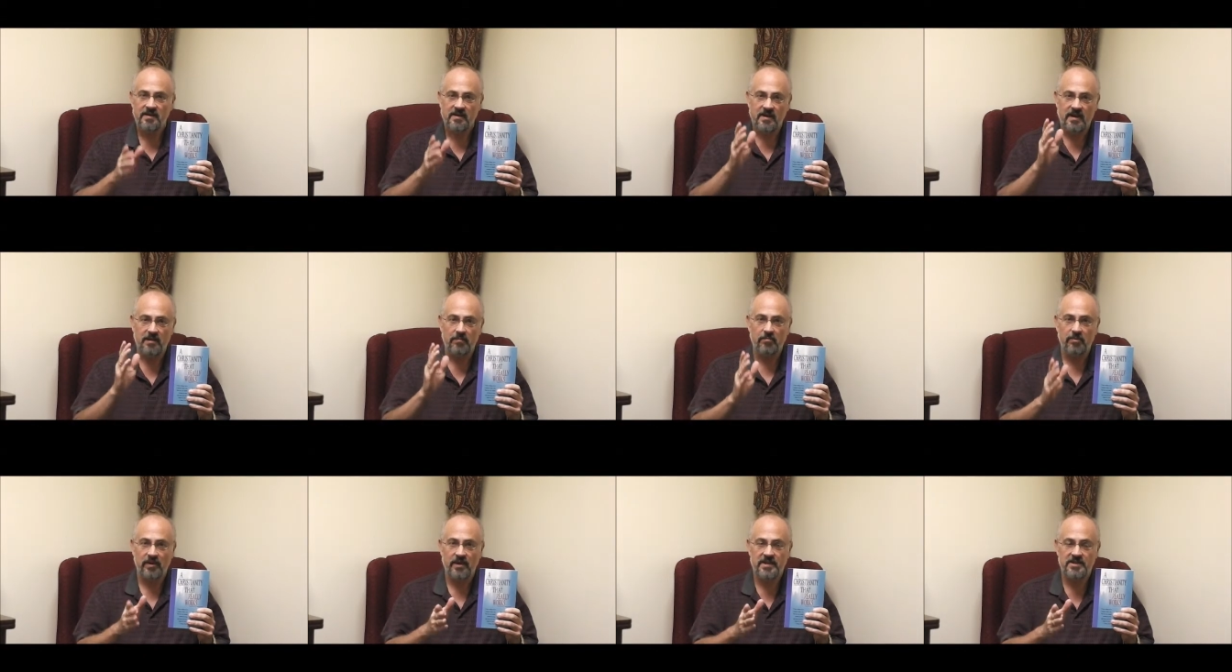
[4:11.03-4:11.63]

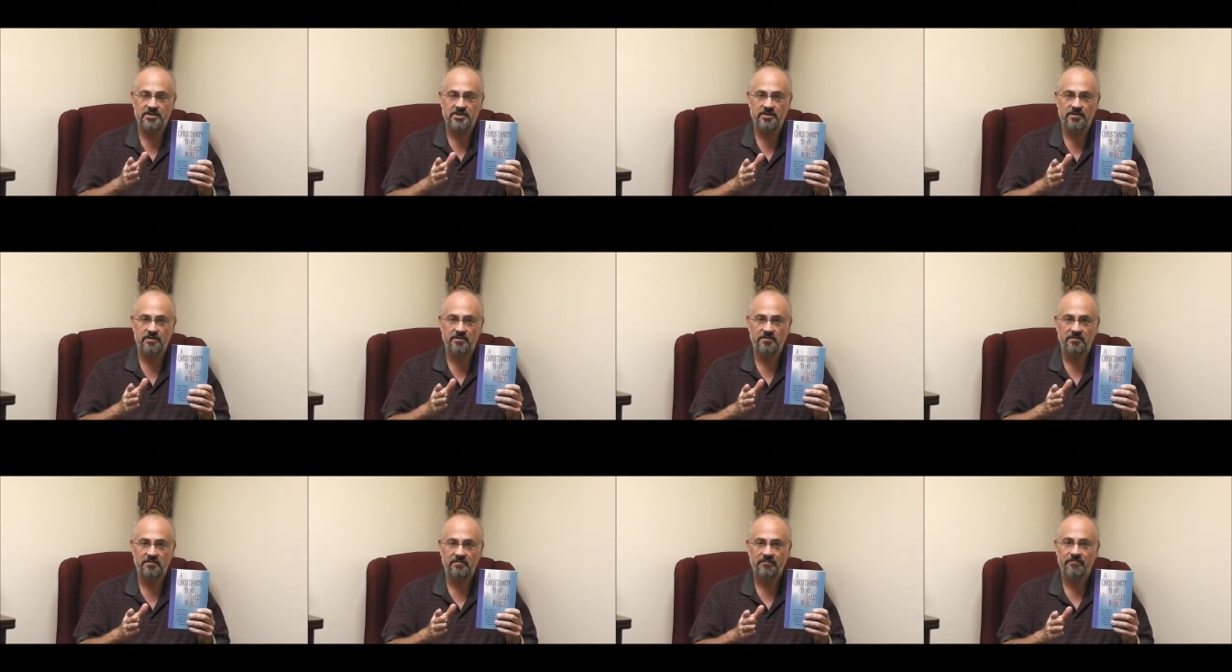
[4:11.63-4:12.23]
God bless
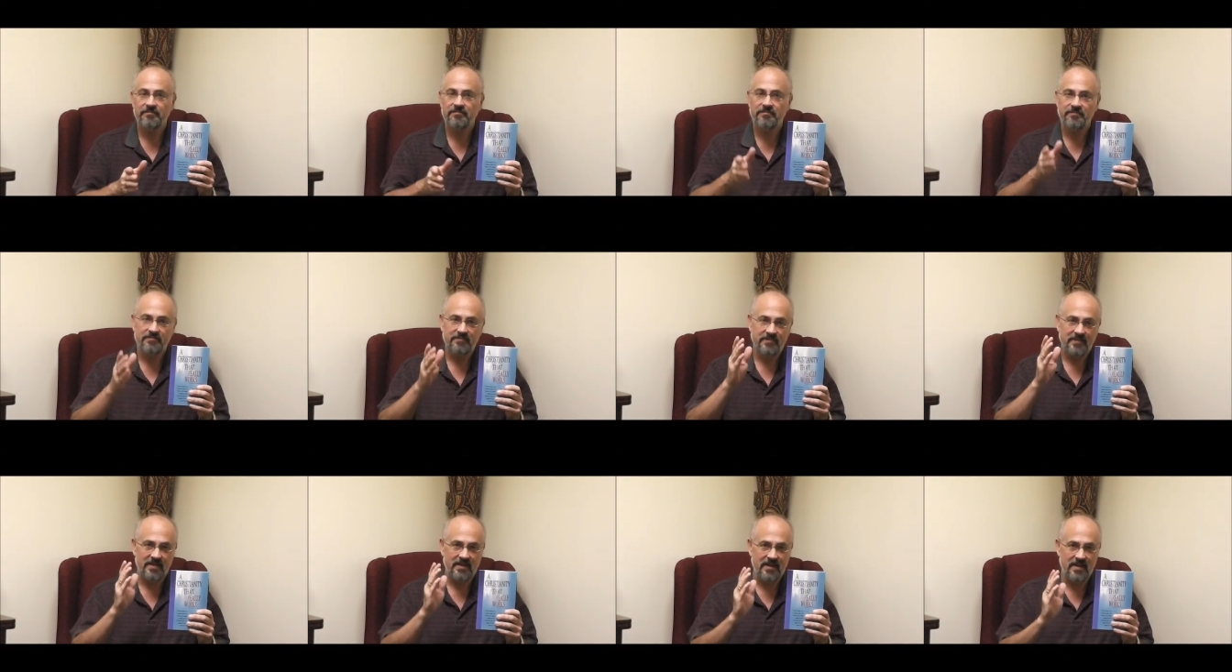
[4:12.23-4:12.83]
you.
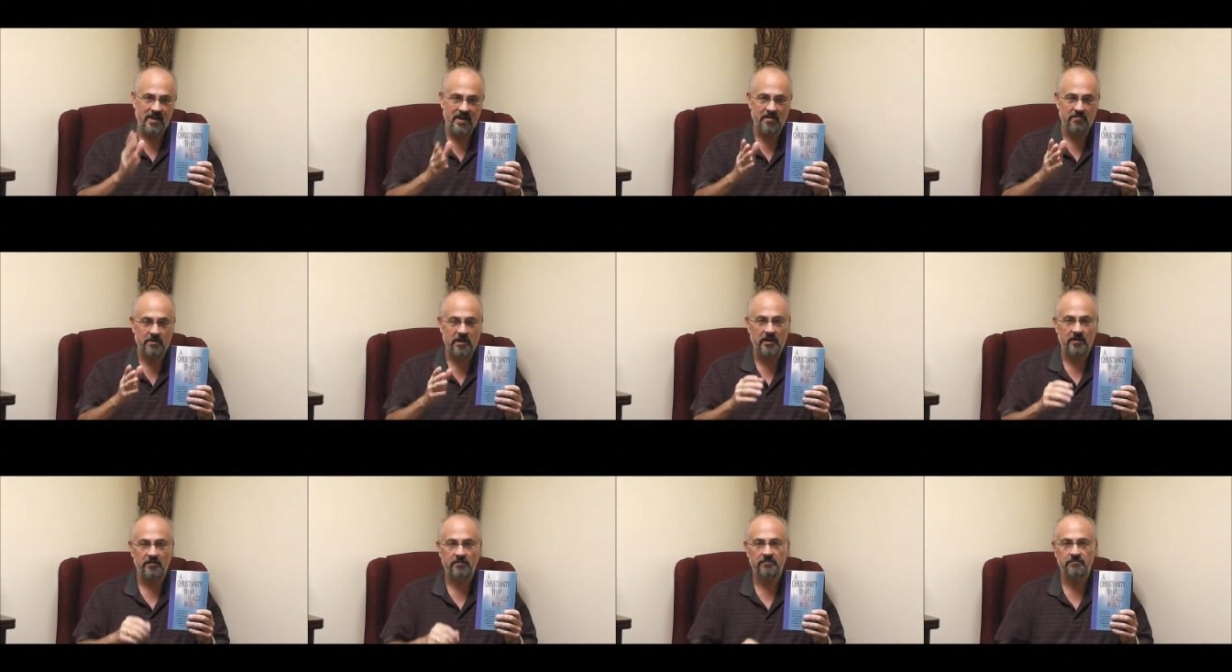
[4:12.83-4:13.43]

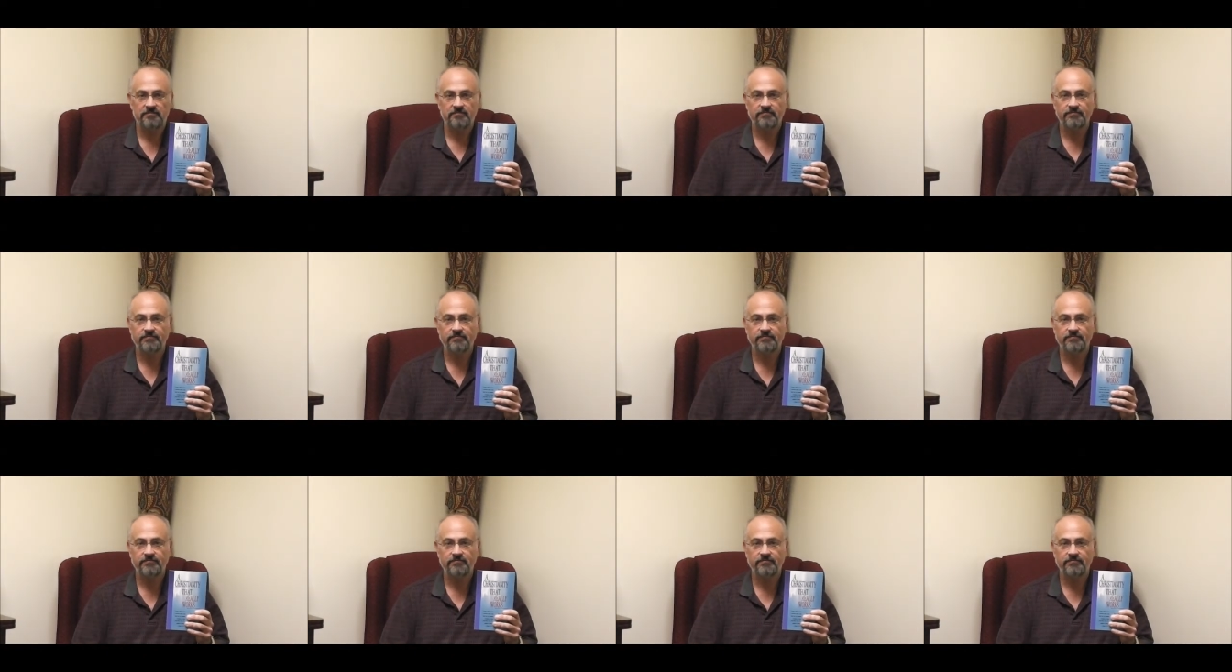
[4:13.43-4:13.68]
Amen.